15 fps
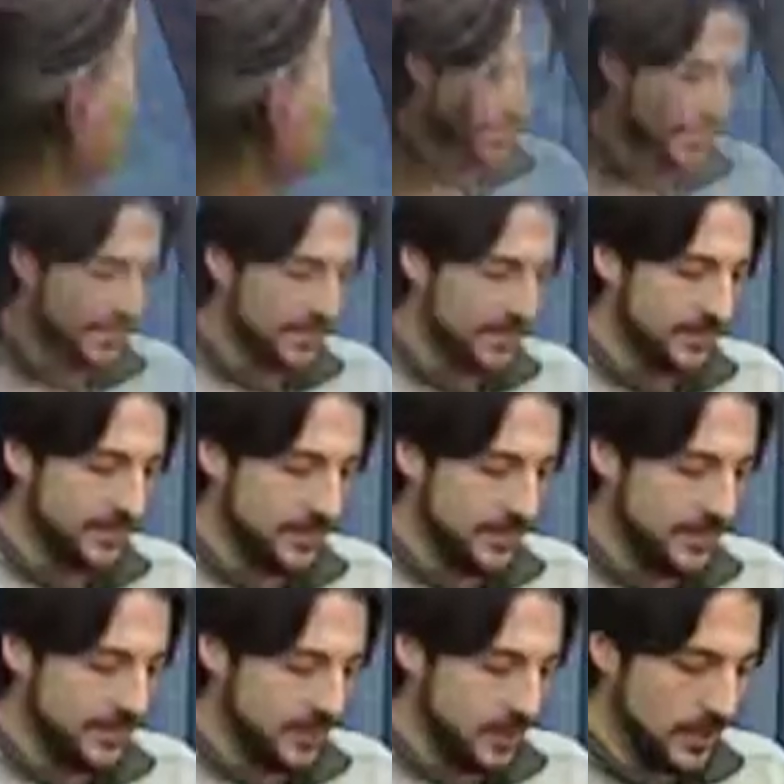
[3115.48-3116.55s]
They
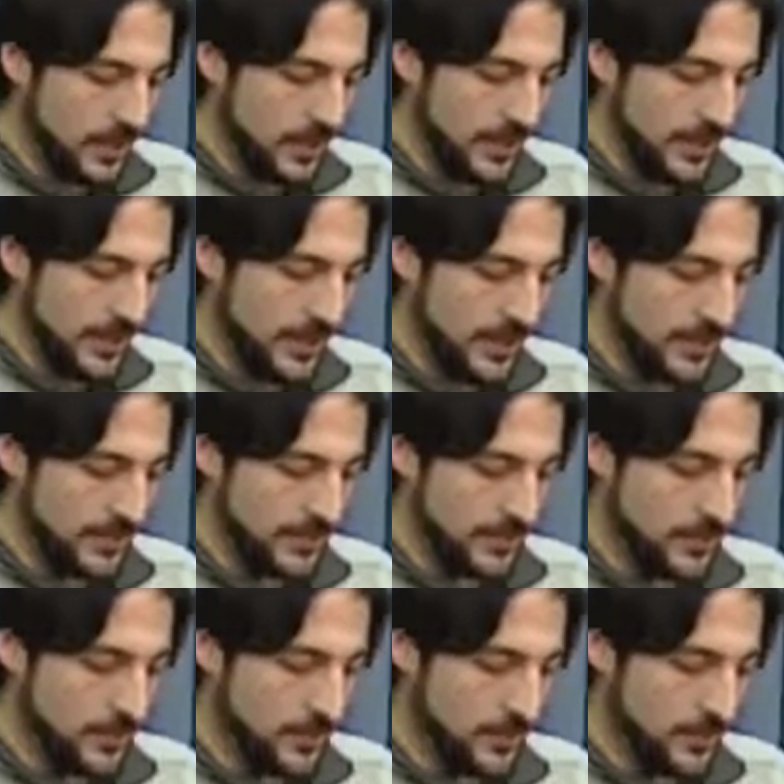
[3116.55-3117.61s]
say in one of the
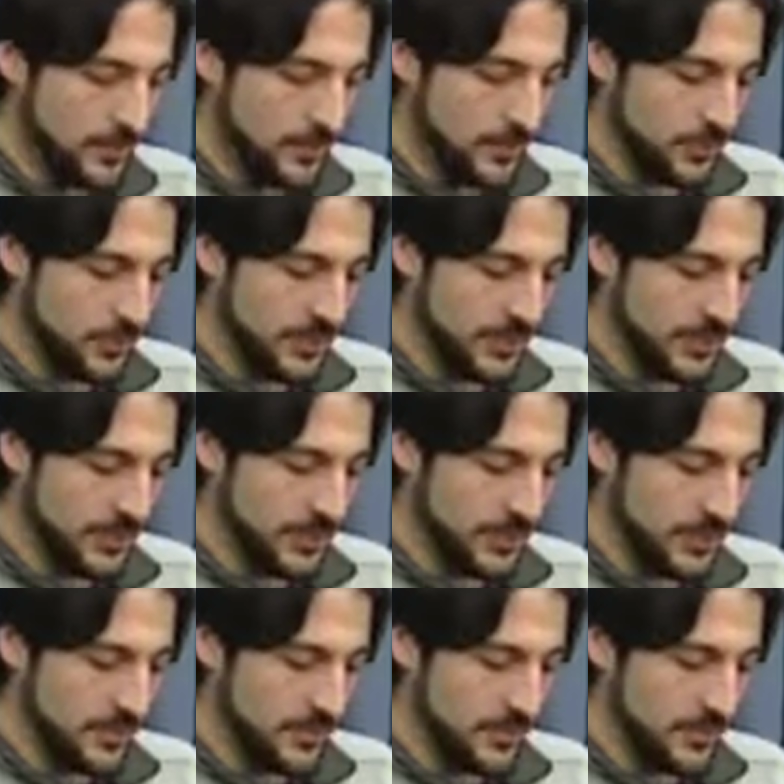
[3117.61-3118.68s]
letters to
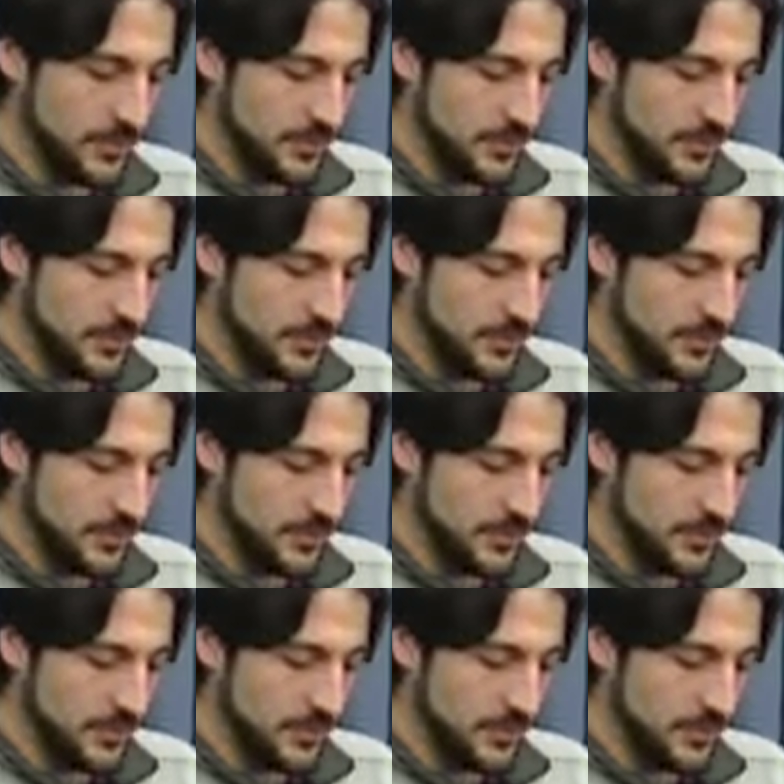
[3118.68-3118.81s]
Sinet,